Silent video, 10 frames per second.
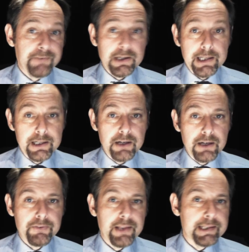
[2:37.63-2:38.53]
Funnily
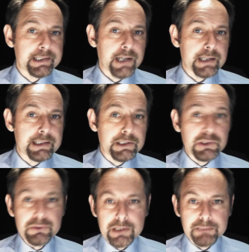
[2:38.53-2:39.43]
enough, they decided to
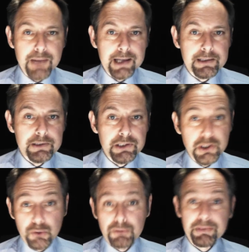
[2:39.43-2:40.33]
call this bank the
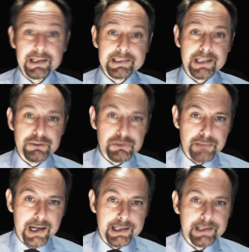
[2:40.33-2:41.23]
European Central
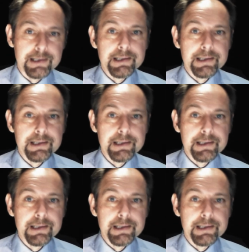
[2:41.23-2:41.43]
Bank.